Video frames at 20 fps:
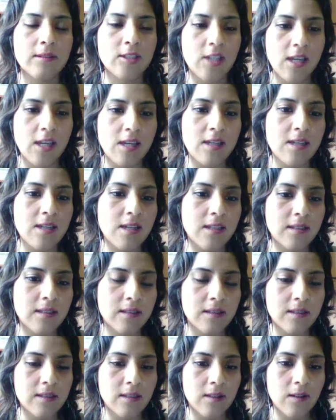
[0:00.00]

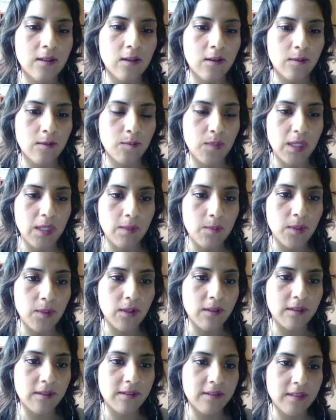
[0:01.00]
changes on
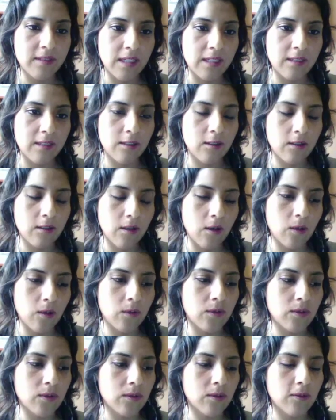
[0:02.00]
people that
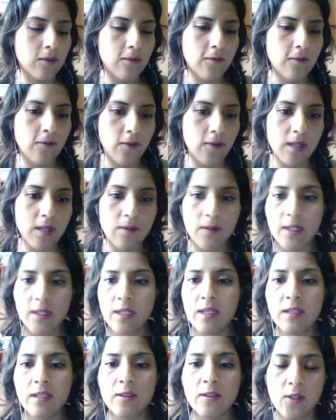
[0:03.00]
goes
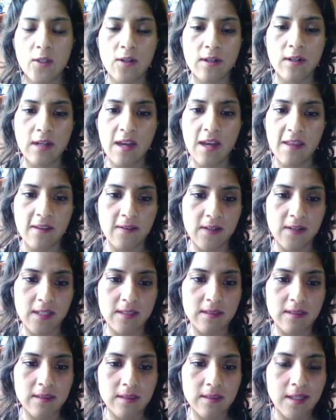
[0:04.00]
frequently to your
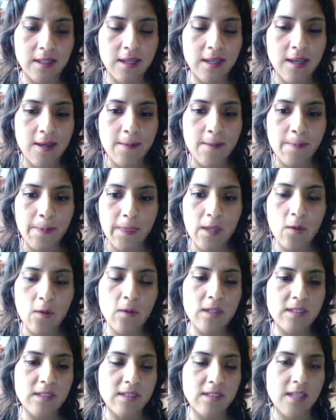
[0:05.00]
gatherings.
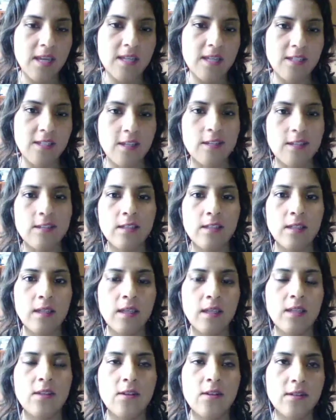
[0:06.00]
You will see a change
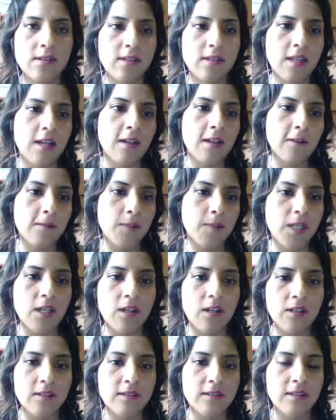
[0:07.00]
in yourself,
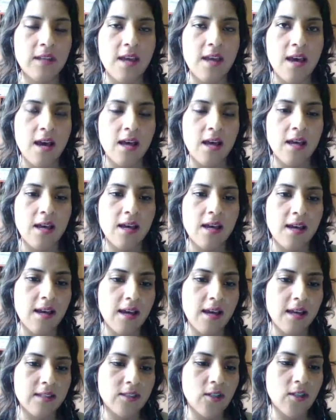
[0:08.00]
because
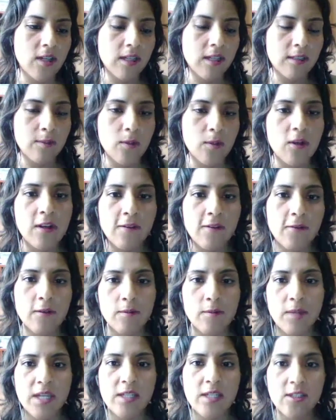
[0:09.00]
as you get more
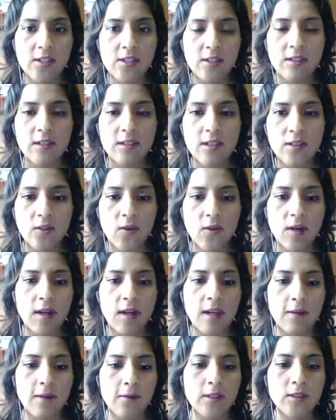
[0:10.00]
information, you
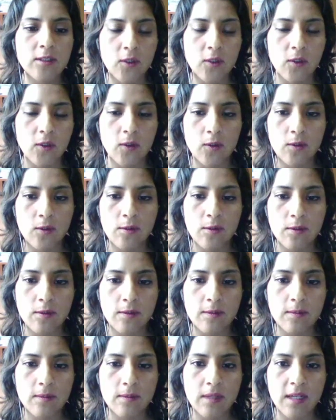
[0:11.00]
are able to do
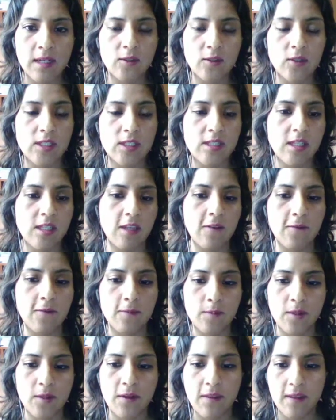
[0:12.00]
and to
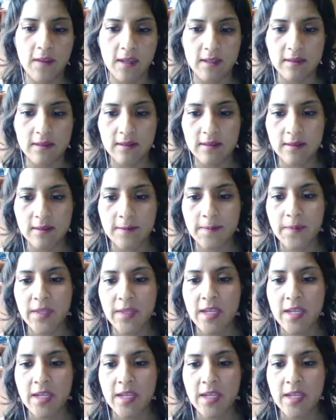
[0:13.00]
achieve more things.